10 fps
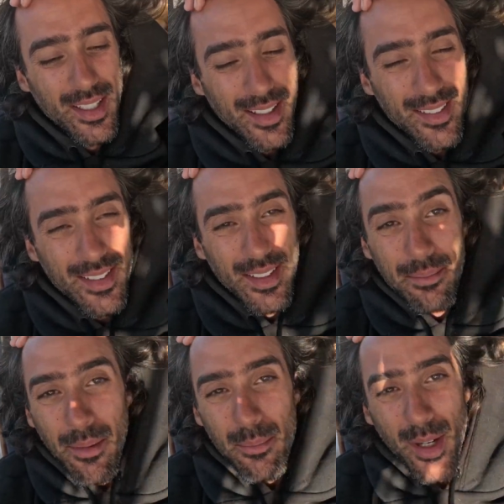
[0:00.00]
and
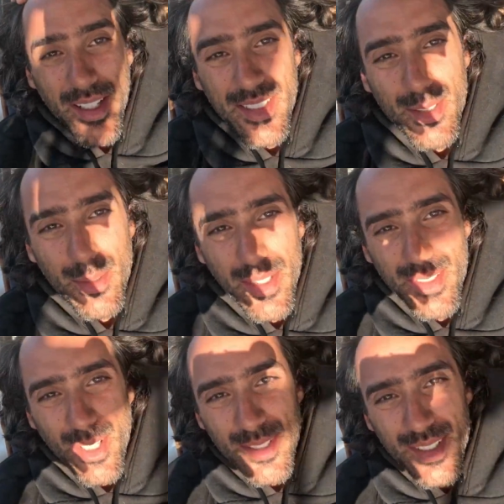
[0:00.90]
my brain is too
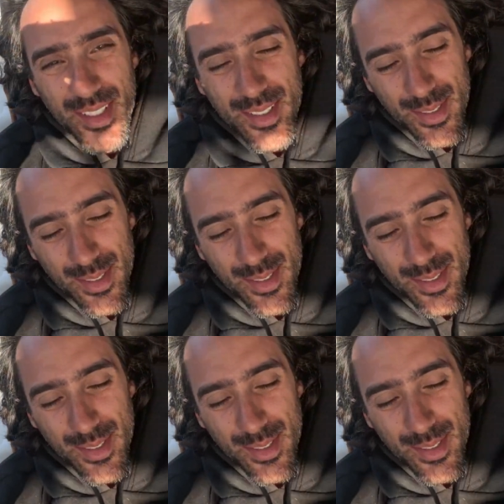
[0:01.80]
exhausted